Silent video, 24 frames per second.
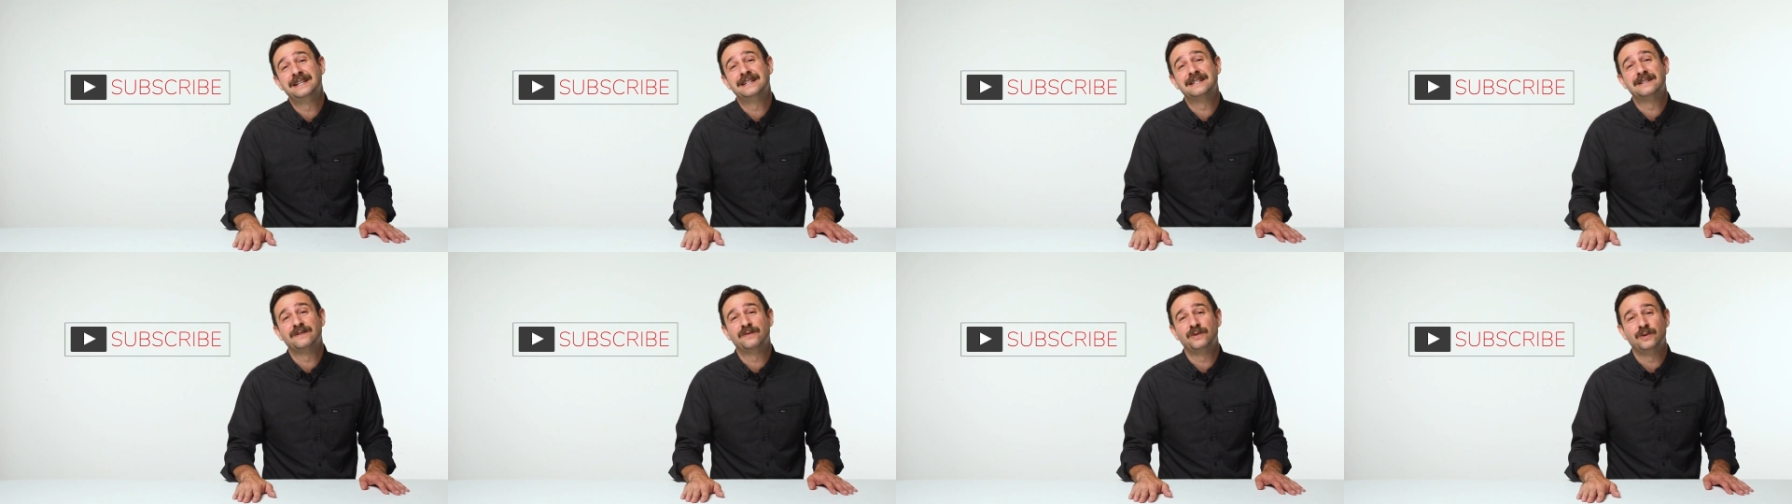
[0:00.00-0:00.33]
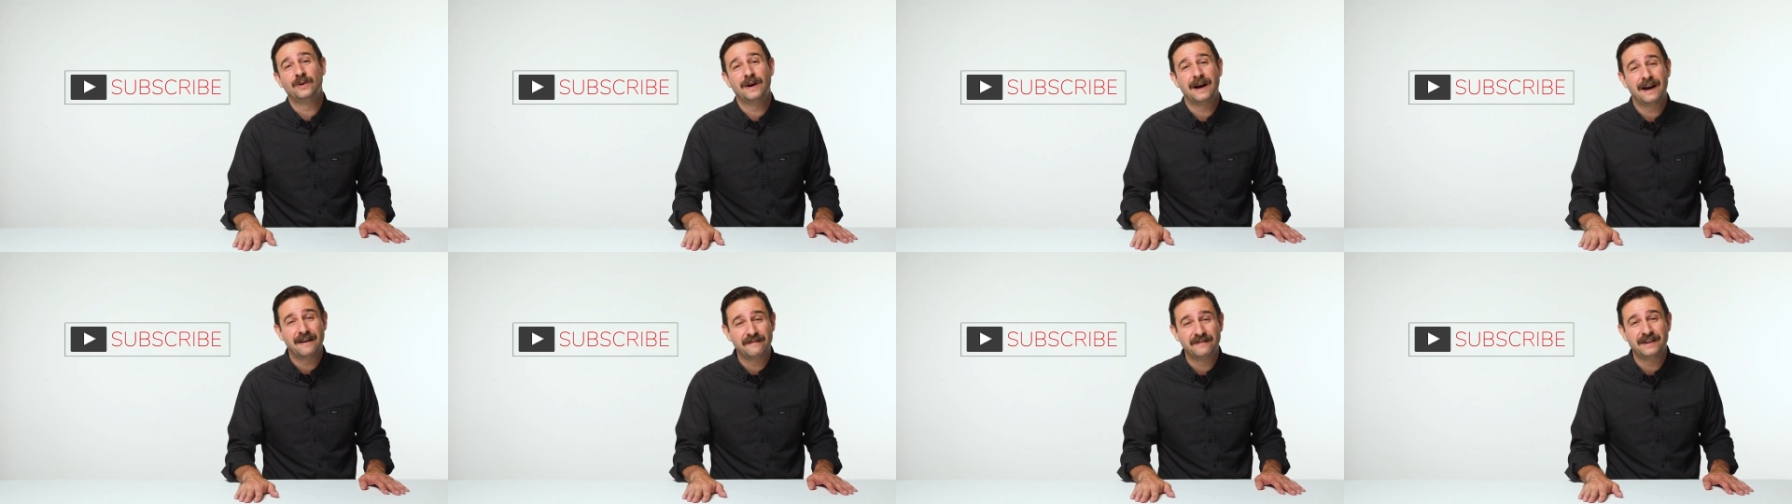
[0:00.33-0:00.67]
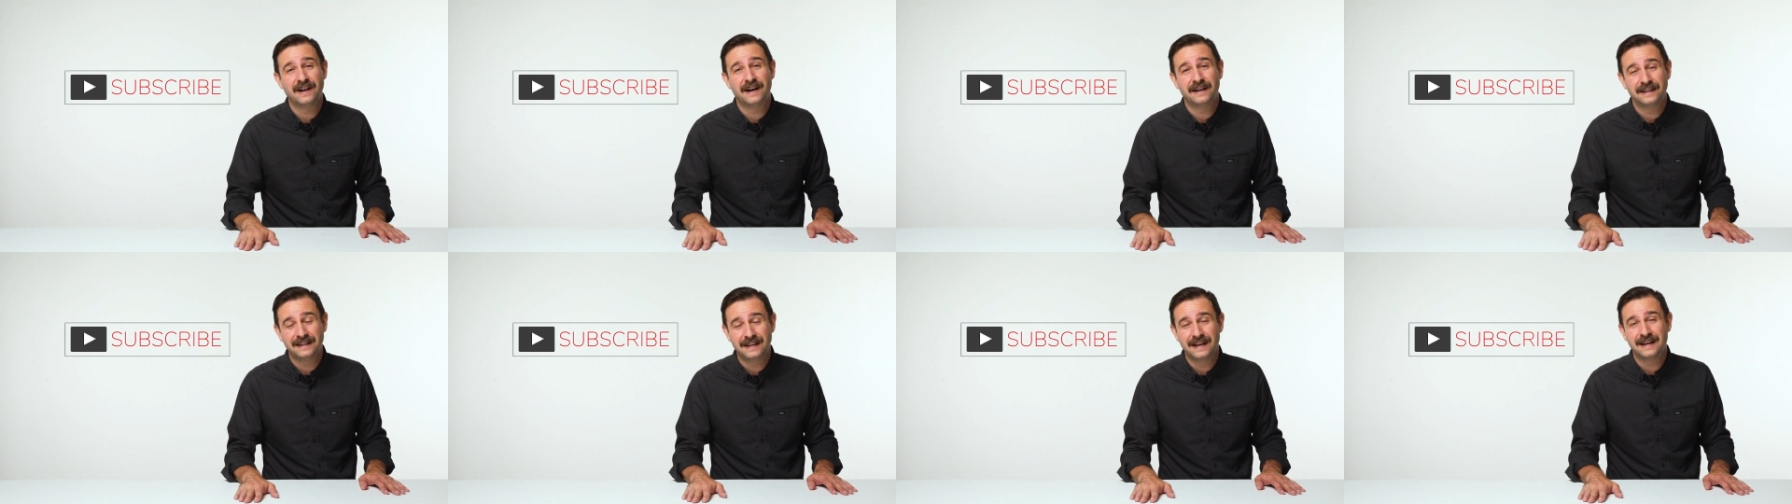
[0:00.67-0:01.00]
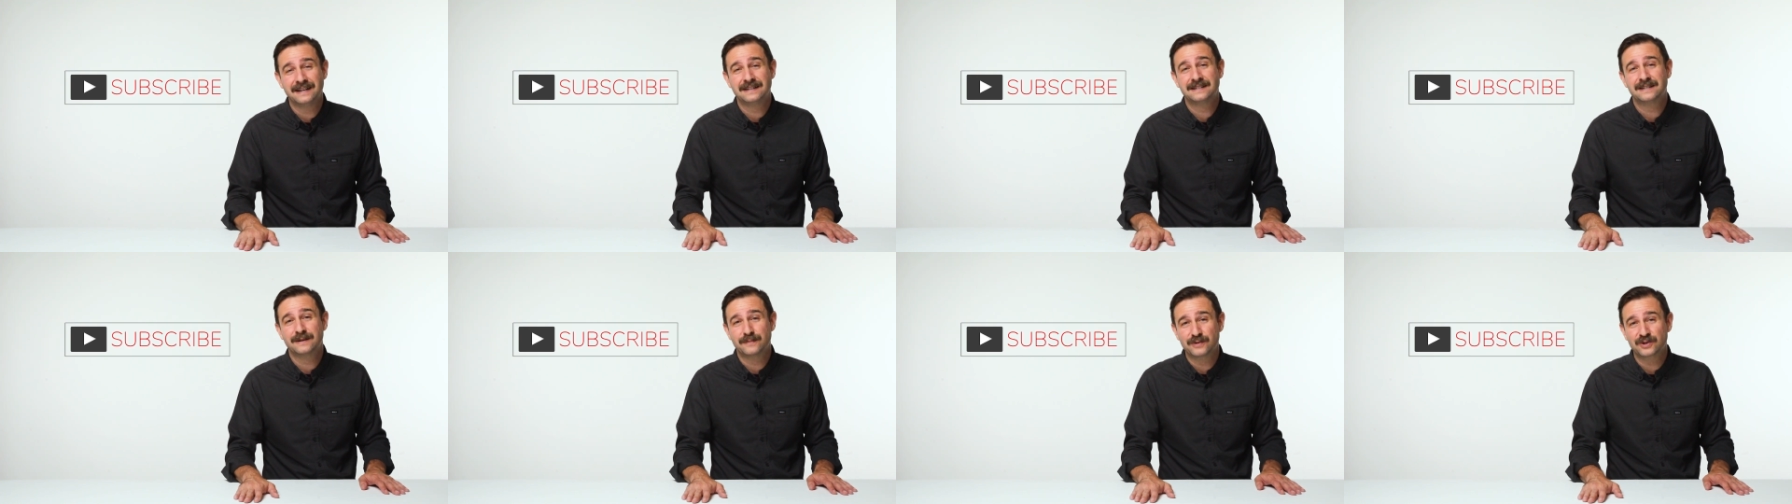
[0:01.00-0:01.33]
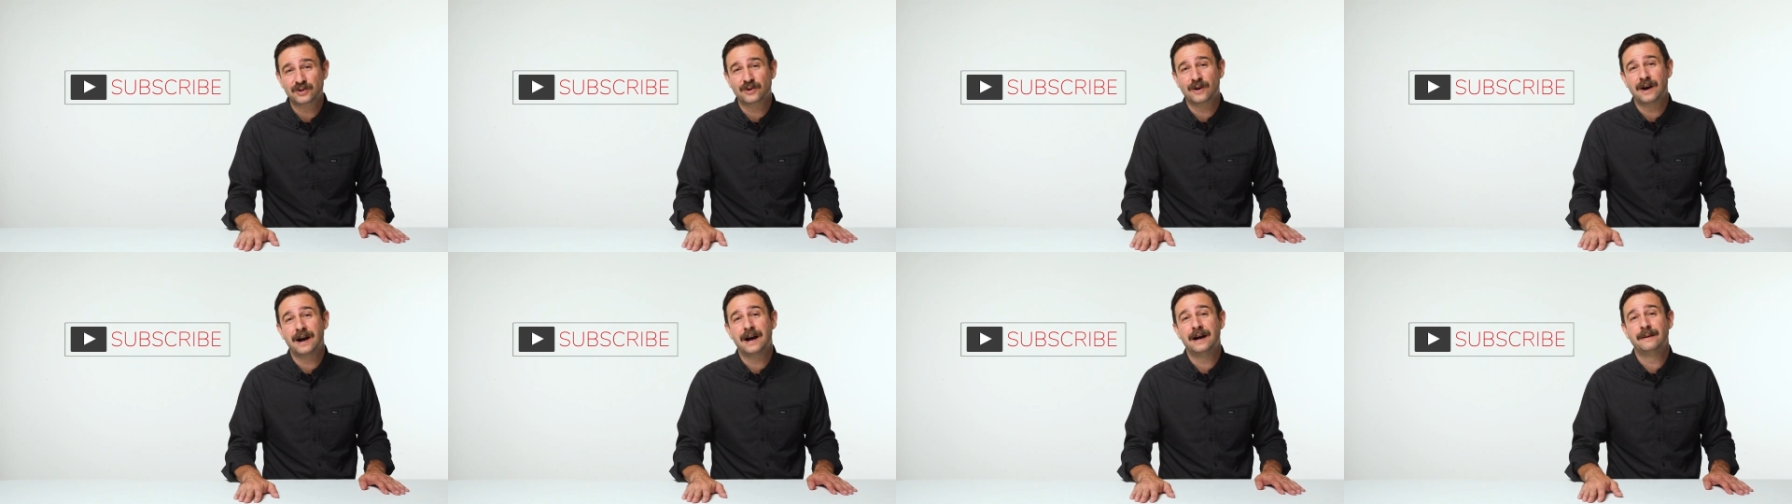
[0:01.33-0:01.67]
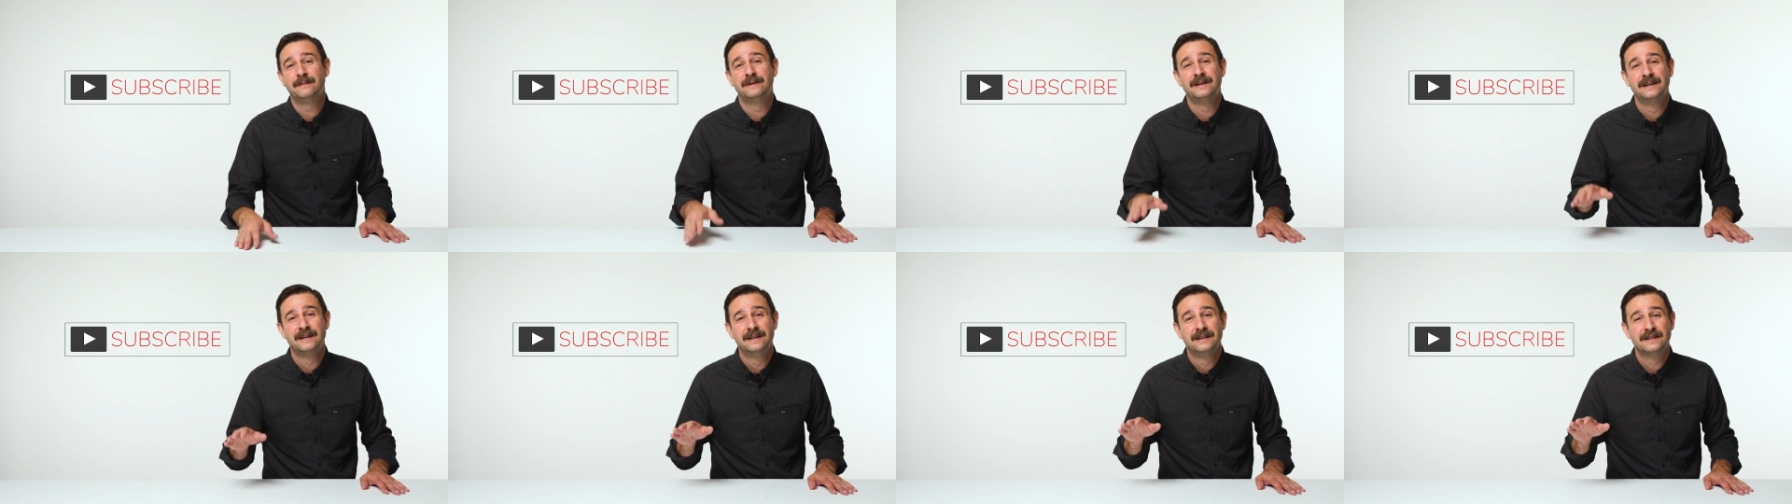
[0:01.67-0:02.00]
if you have not yet
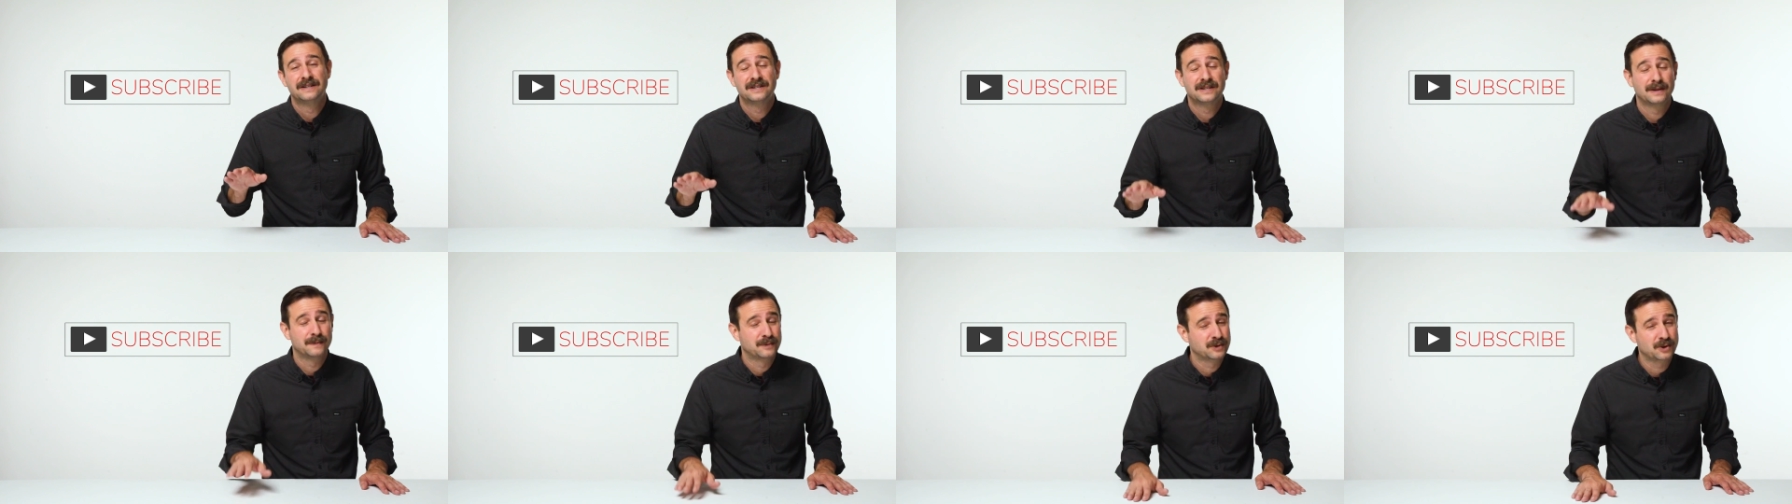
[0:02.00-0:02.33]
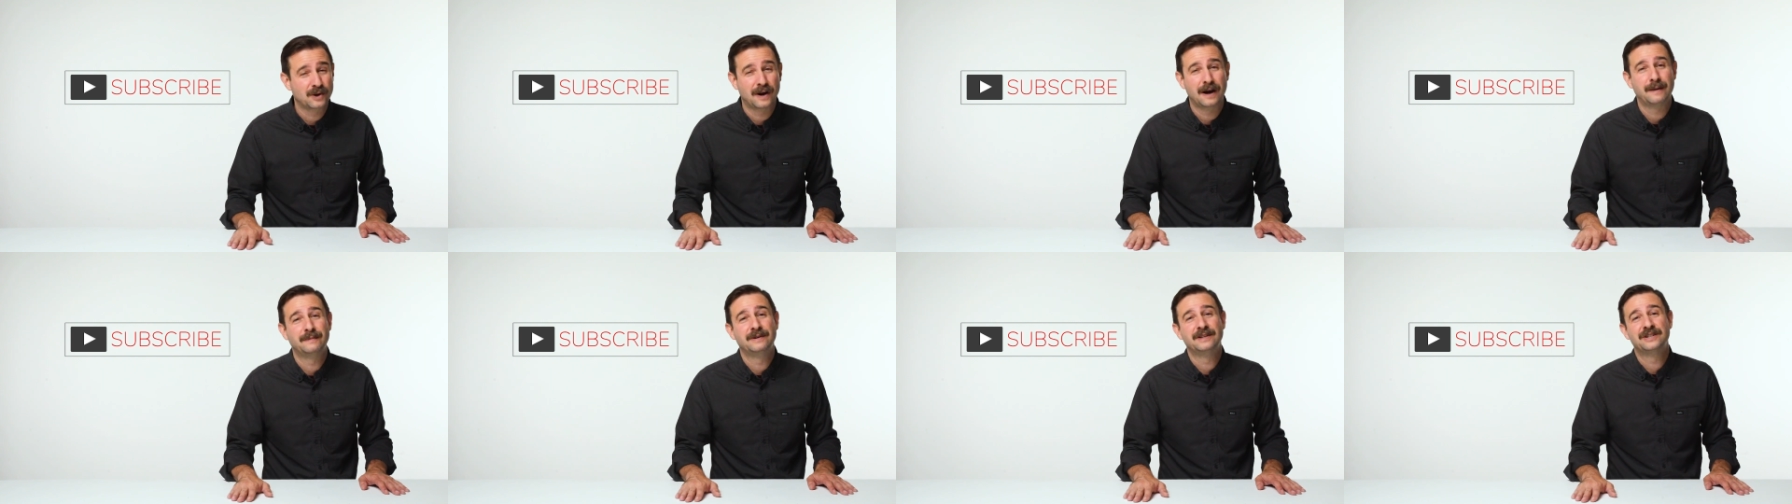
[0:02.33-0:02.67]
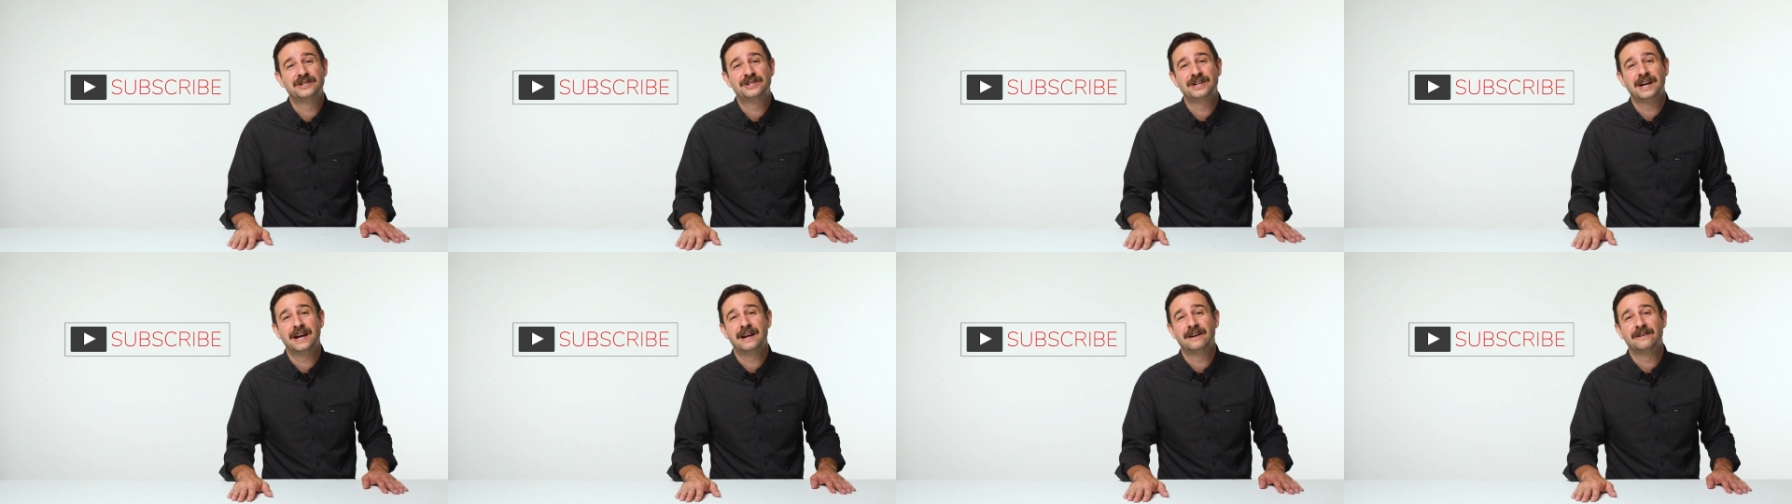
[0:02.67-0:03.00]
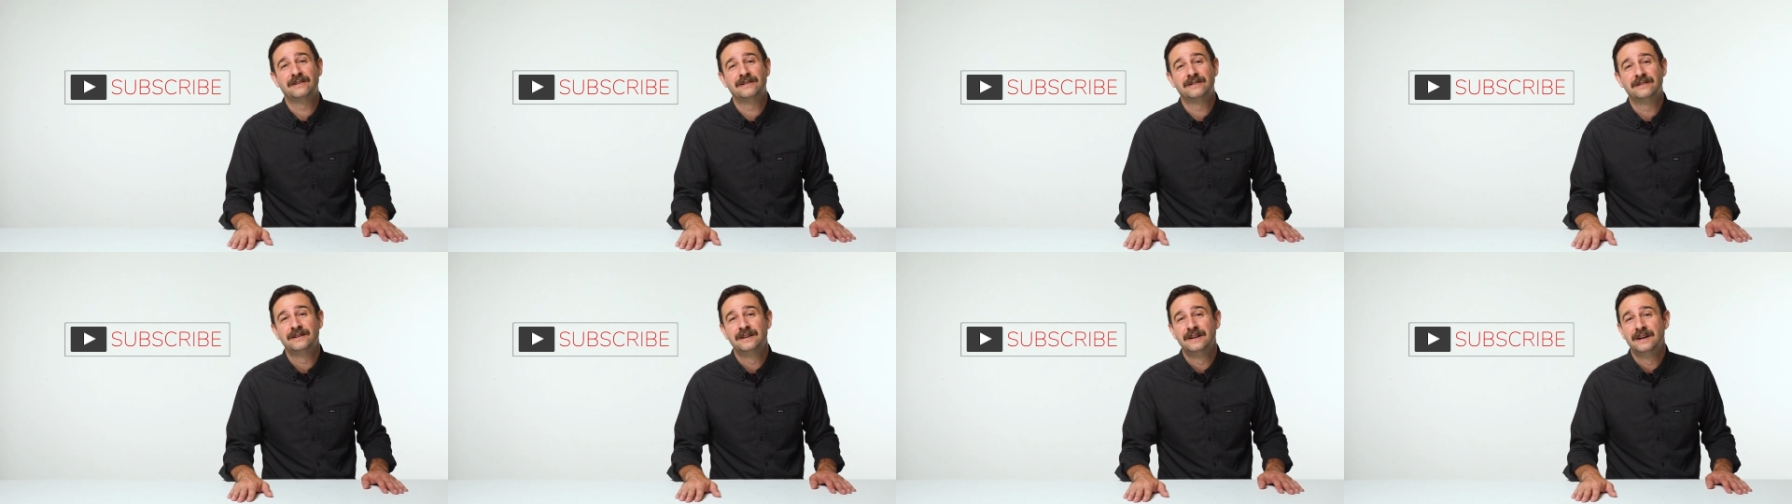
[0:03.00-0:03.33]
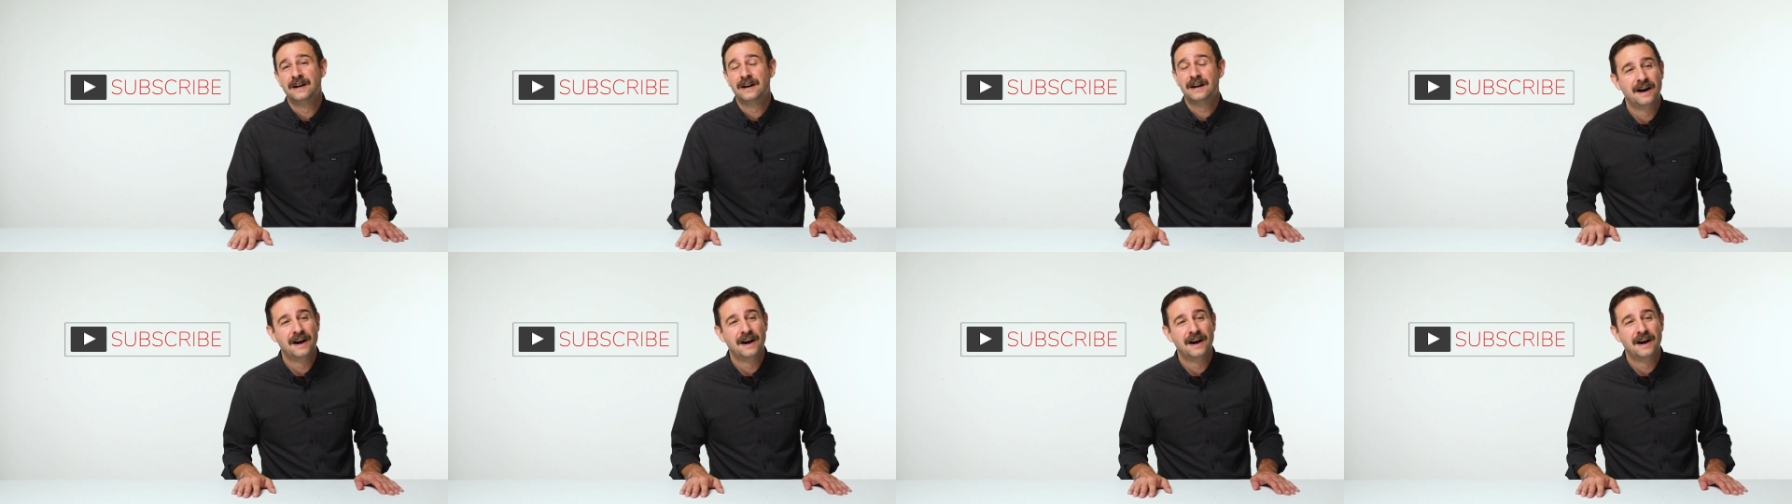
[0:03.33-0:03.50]
subscribe to the channel.